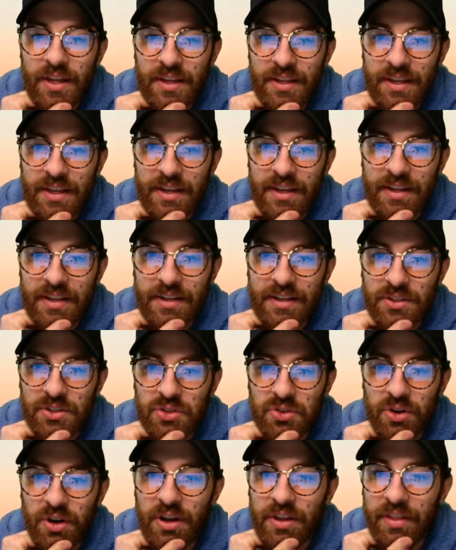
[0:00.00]
can
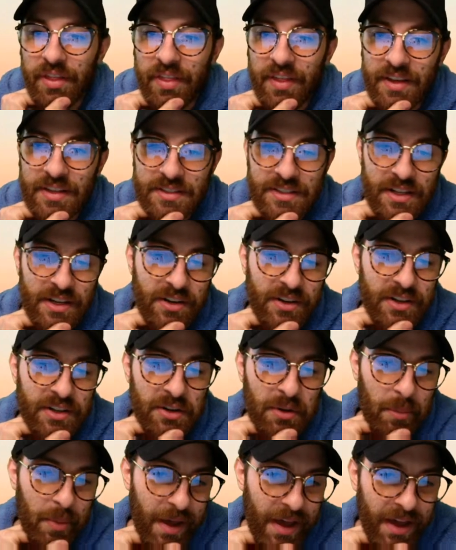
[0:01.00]
draw the things that are in
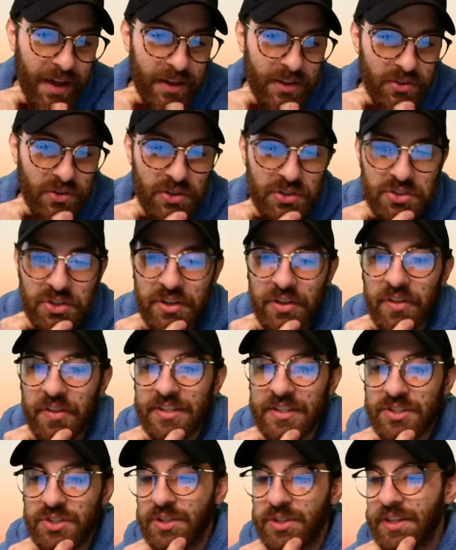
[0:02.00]
your bag. You could draw the
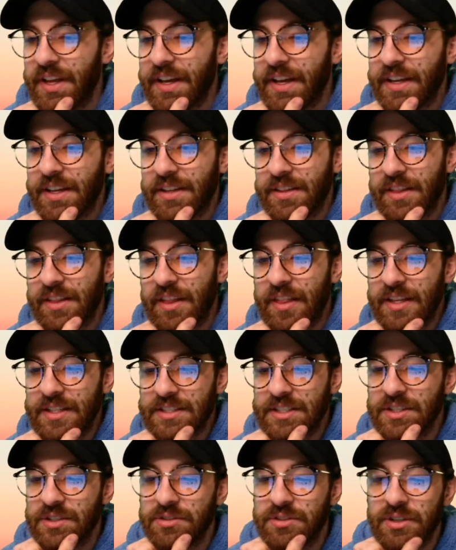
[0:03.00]
things you like, the things
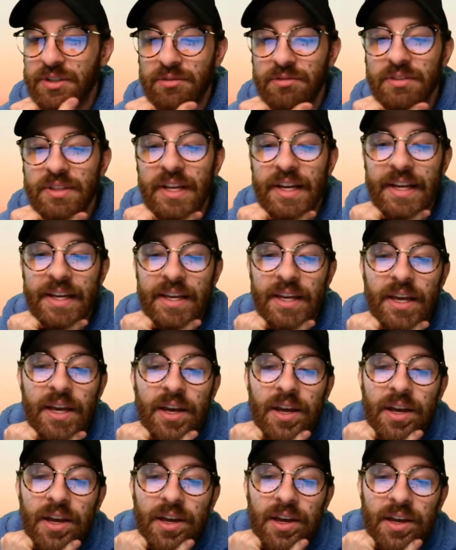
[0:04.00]
that you don't like,
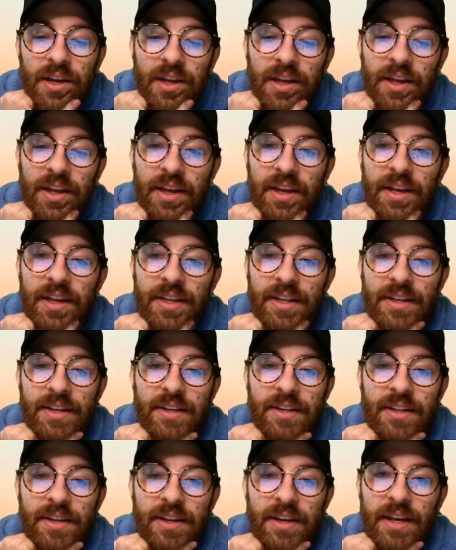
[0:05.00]

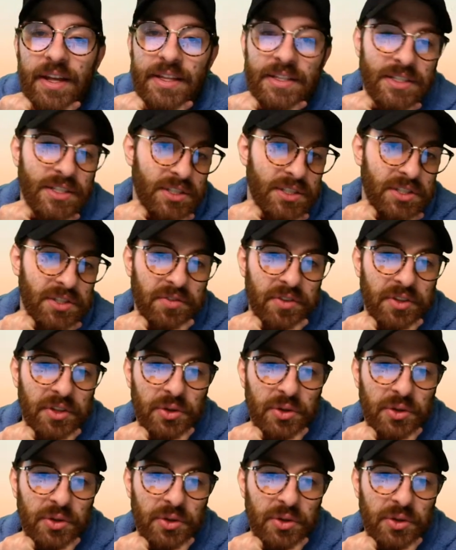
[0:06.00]
and it's just a really